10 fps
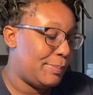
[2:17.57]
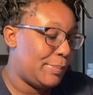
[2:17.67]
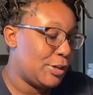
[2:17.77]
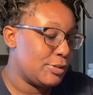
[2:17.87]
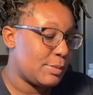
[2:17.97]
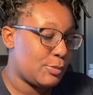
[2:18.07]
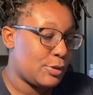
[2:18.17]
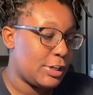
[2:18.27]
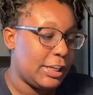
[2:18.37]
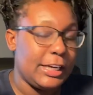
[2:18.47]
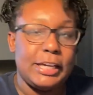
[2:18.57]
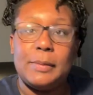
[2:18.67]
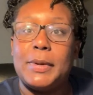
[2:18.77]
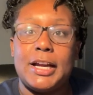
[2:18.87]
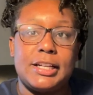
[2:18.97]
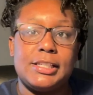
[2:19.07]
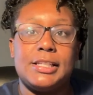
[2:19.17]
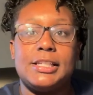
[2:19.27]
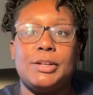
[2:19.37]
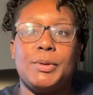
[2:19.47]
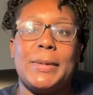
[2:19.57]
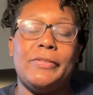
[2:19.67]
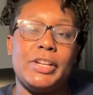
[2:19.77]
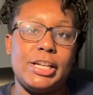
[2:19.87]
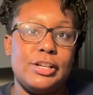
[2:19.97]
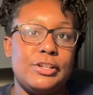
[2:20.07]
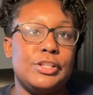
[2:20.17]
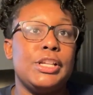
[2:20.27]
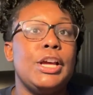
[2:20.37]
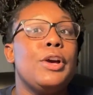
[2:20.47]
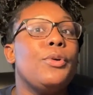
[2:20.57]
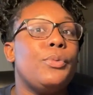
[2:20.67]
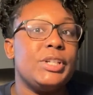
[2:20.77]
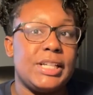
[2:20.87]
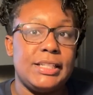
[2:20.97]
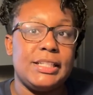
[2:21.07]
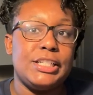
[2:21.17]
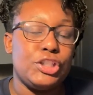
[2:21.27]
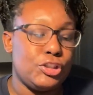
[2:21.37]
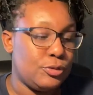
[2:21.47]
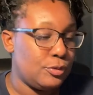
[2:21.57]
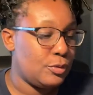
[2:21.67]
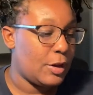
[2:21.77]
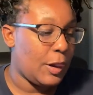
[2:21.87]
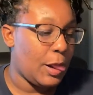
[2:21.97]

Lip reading: post more, like get back consistent with my videos, which I did do.